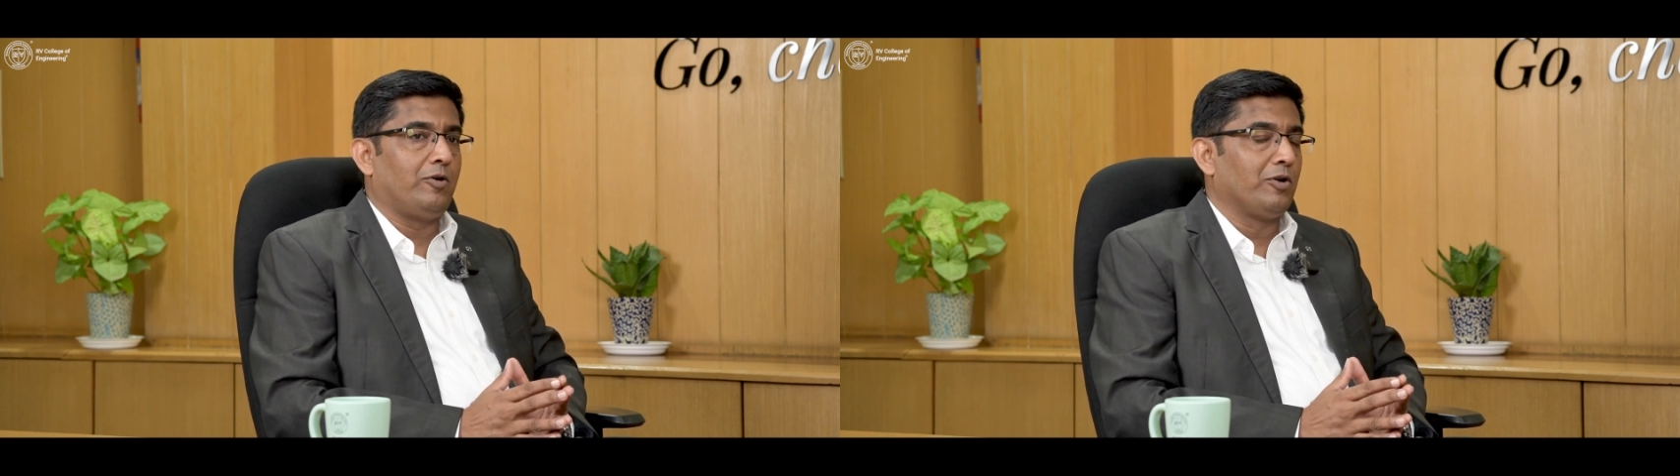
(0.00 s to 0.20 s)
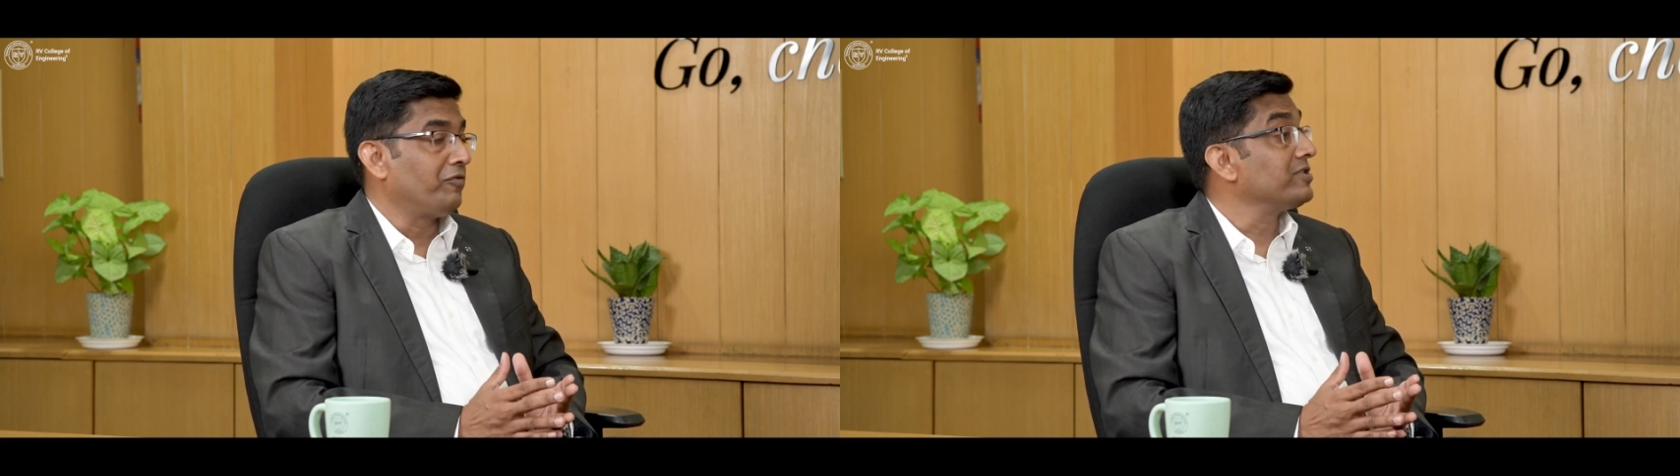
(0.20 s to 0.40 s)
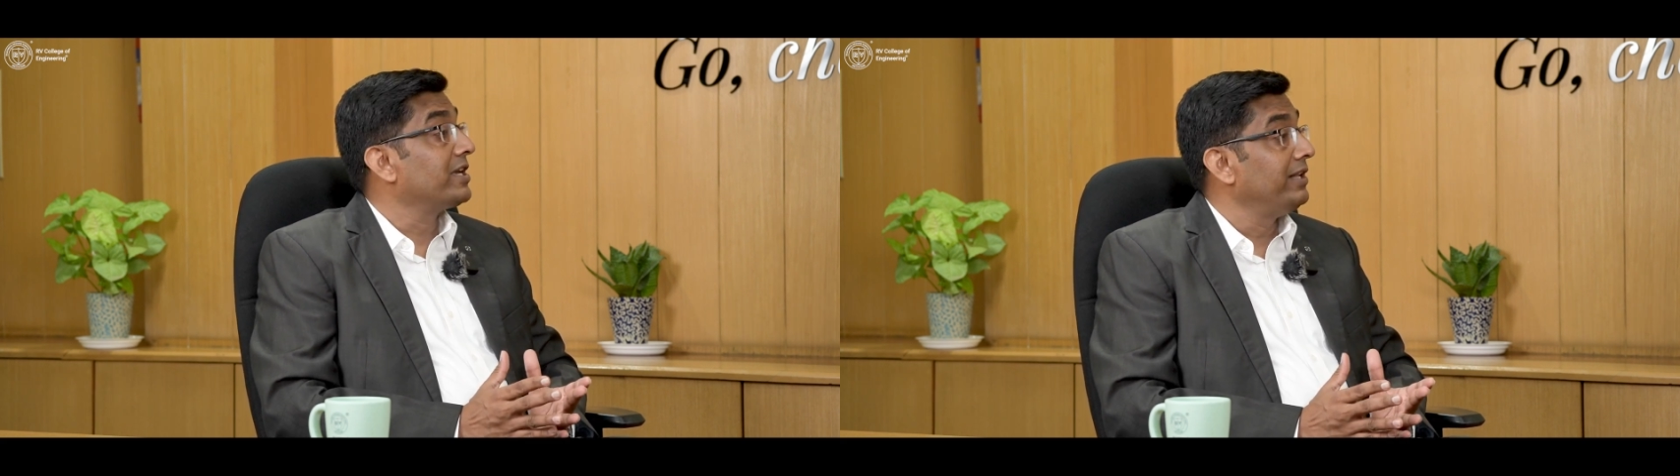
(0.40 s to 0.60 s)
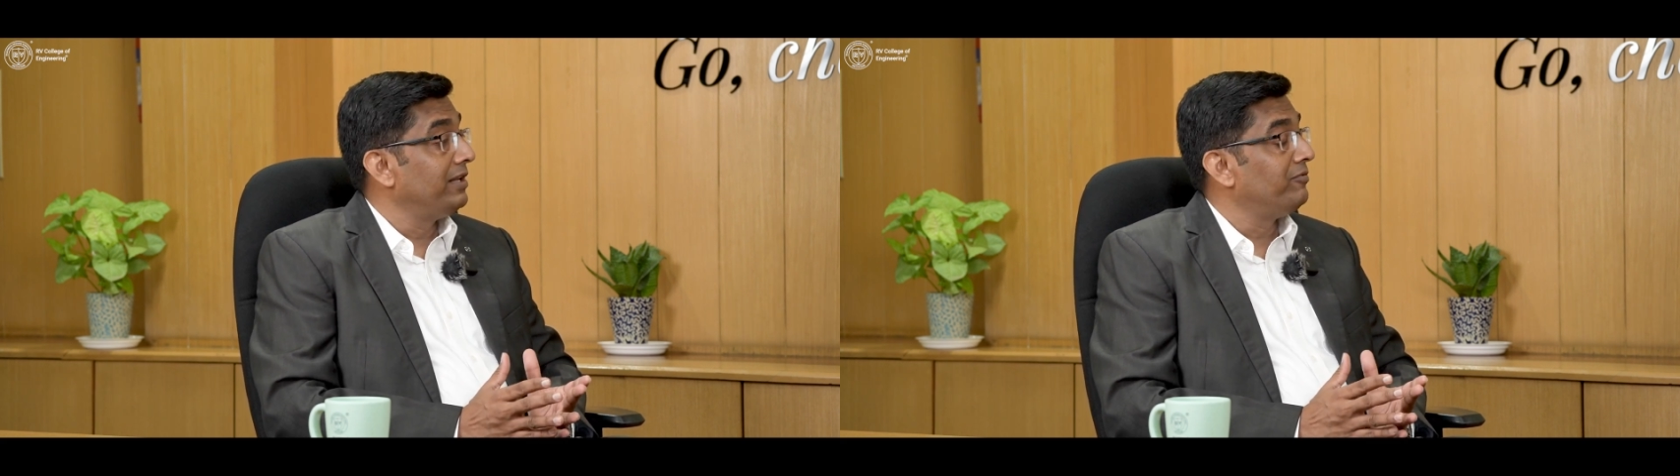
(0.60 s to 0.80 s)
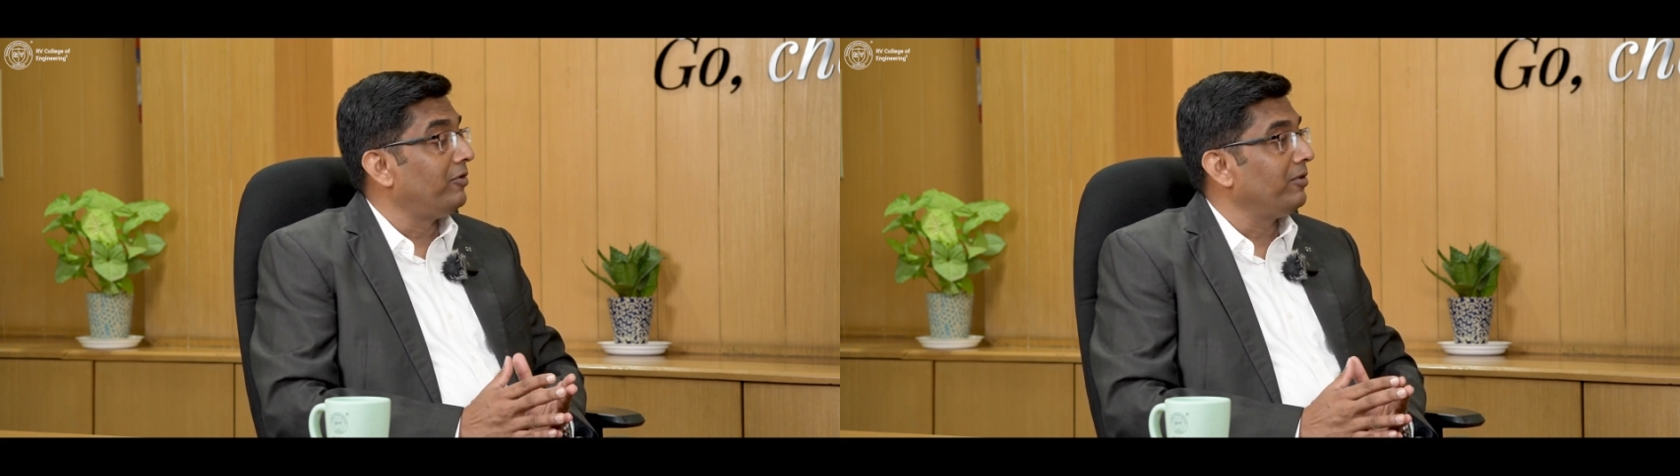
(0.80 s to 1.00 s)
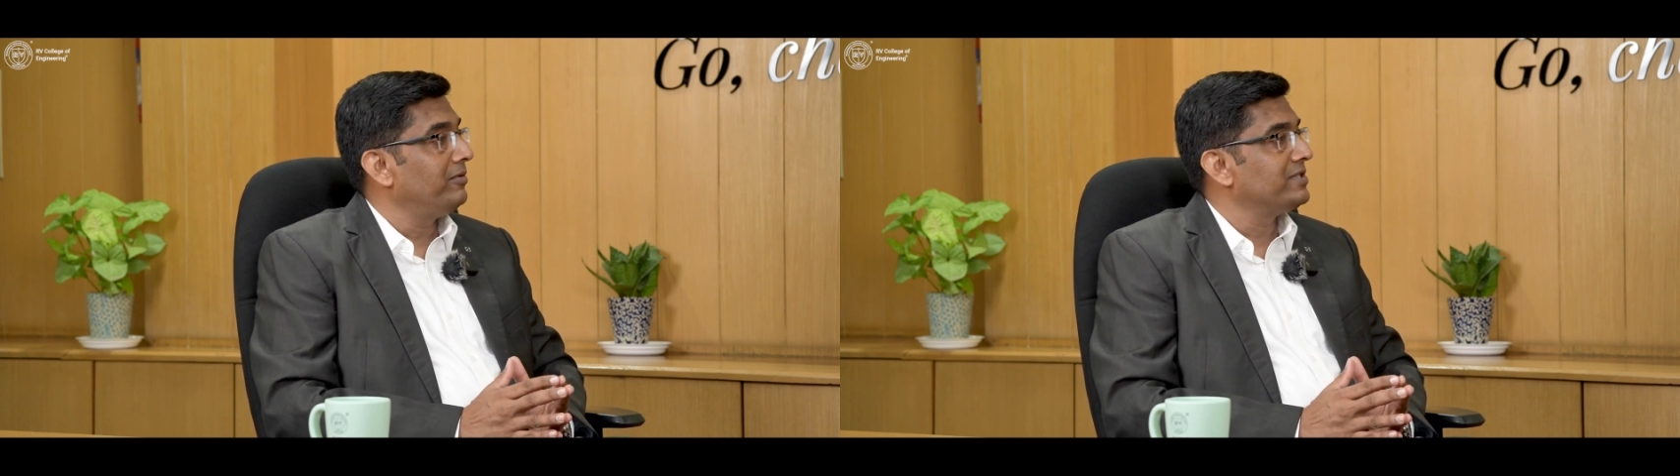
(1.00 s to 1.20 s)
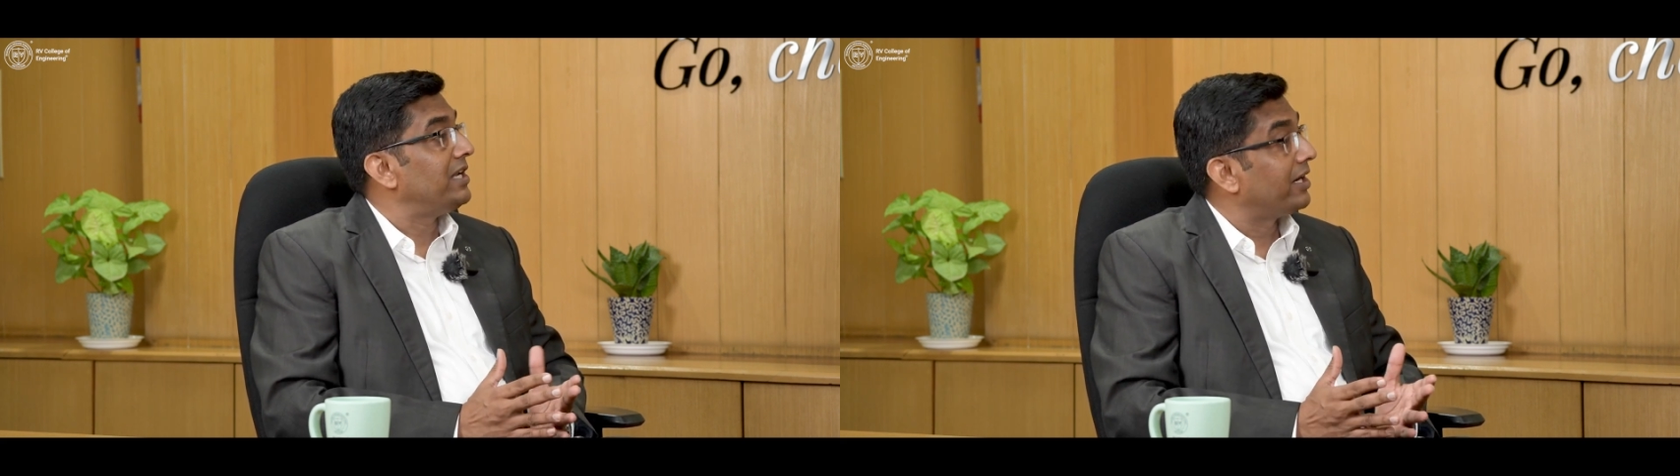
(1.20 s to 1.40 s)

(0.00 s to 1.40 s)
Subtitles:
all of us keenly follow, is